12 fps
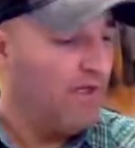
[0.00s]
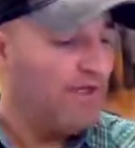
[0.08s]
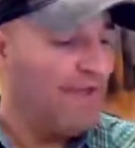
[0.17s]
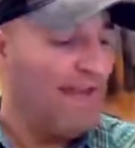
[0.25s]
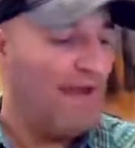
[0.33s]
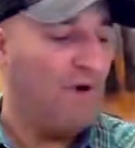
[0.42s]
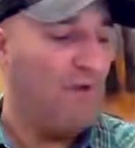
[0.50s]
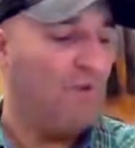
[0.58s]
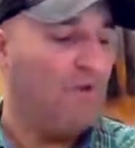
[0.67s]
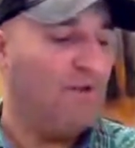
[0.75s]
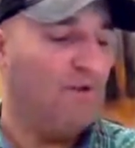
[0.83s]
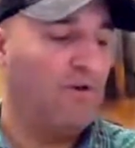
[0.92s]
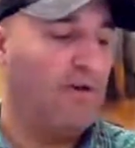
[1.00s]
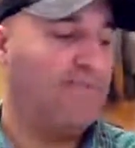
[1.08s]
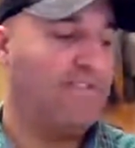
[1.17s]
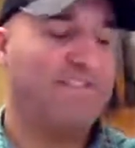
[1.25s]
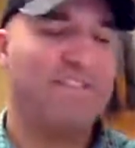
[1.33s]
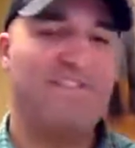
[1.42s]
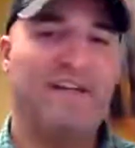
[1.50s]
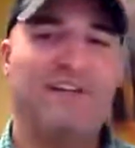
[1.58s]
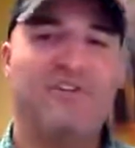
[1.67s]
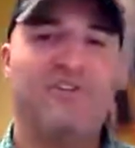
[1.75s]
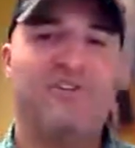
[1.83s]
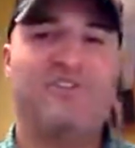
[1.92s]
Now your graphics
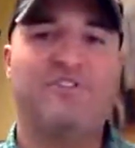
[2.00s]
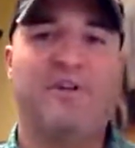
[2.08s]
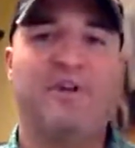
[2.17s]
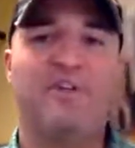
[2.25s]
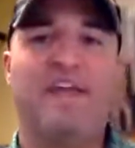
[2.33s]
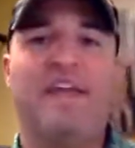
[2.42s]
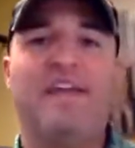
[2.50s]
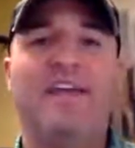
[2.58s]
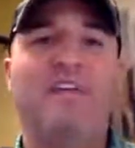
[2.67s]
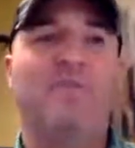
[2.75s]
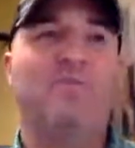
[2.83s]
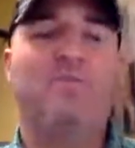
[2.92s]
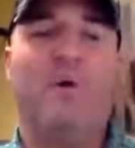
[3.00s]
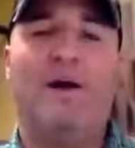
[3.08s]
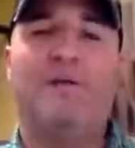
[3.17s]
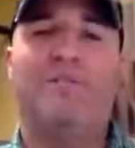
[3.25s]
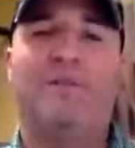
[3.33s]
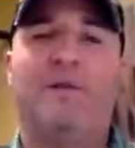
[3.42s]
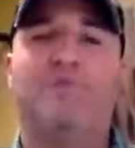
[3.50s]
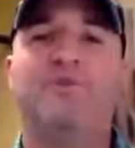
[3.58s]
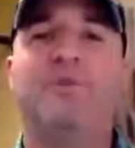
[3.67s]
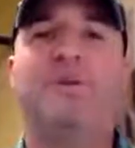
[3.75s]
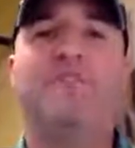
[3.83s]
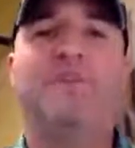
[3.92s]
designer should start taking those wireframes.
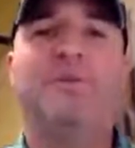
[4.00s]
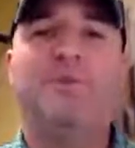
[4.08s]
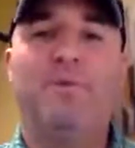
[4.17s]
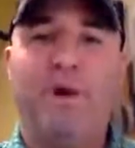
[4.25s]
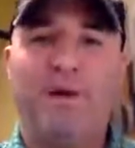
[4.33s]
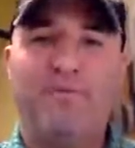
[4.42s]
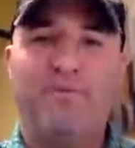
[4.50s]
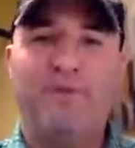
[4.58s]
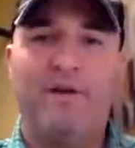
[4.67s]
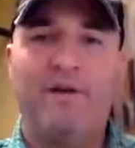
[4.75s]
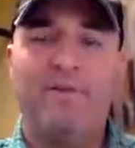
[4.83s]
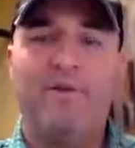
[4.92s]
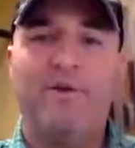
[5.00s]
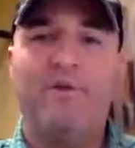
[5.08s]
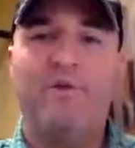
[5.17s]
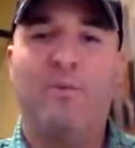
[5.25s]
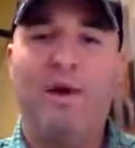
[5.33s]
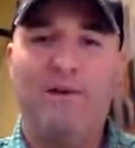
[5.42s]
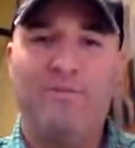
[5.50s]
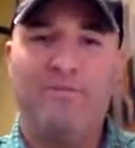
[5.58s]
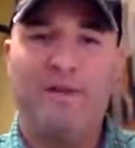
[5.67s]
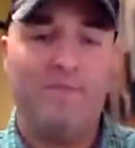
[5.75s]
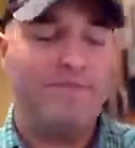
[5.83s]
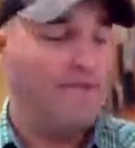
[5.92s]
You give him or her the
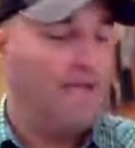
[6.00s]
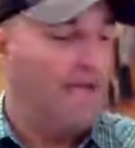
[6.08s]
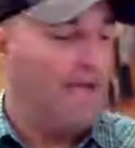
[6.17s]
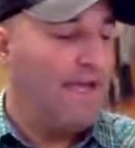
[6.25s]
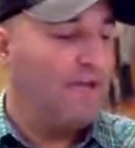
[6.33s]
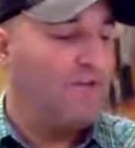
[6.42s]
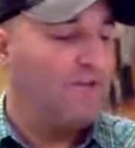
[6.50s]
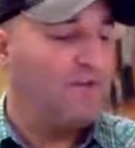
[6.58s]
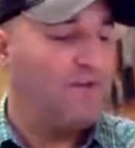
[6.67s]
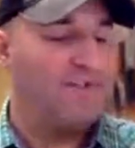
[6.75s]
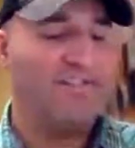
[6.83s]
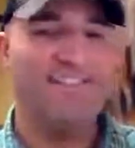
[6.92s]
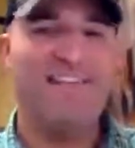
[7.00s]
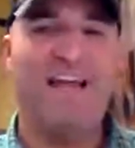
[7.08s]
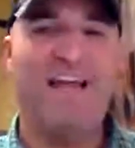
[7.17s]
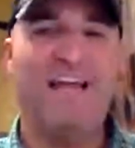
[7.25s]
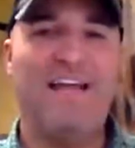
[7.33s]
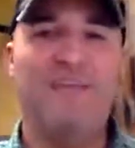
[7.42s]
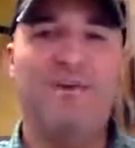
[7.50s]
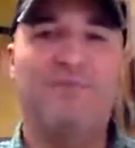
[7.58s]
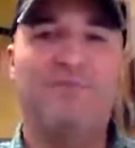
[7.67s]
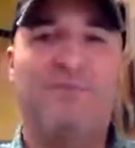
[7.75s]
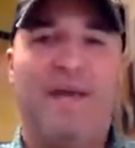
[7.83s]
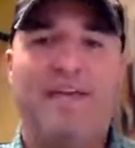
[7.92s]
wireframes, and you start designing
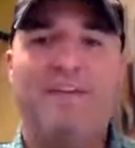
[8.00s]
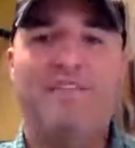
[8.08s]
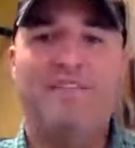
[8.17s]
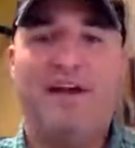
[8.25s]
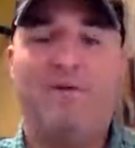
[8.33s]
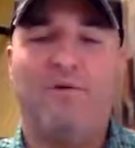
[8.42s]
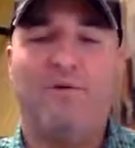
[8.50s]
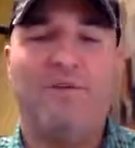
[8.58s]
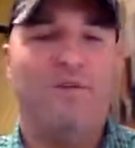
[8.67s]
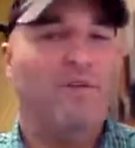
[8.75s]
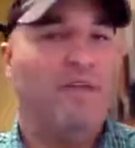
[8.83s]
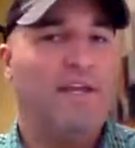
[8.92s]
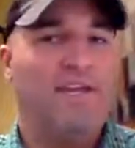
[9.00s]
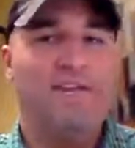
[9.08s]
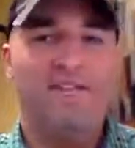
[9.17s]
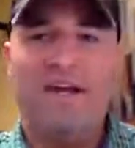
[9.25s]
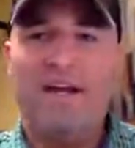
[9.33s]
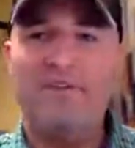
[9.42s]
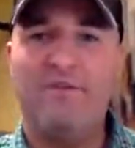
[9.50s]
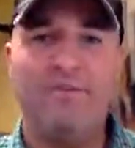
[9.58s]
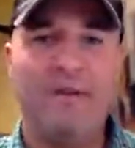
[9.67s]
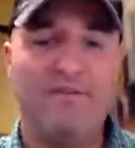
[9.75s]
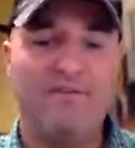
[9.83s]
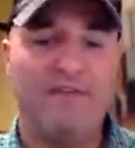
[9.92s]
those pages out. They design those
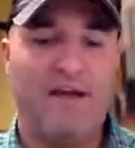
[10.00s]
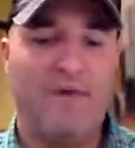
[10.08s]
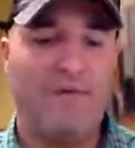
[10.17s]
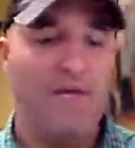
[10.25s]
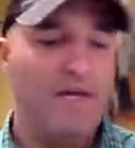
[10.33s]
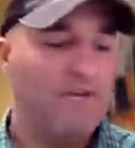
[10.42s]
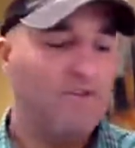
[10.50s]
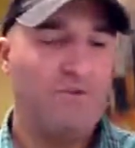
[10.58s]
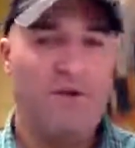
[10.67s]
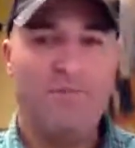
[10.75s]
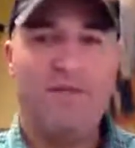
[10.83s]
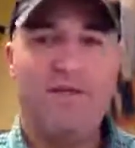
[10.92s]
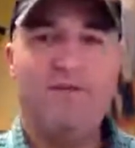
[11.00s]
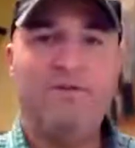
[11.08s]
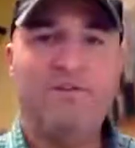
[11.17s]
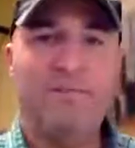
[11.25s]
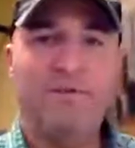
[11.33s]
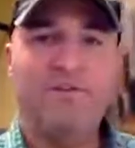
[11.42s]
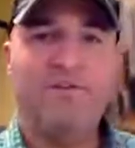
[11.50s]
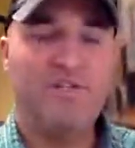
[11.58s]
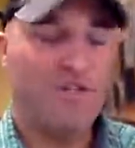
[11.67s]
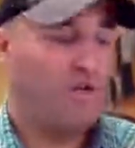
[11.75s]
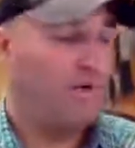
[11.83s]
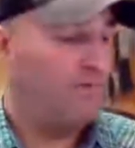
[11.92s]
pages out. So what I'm going to do is I'm going to
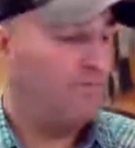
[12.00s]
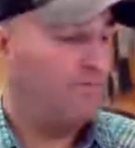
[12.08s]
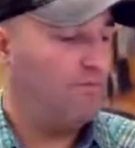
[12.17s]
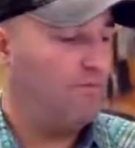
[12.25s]
share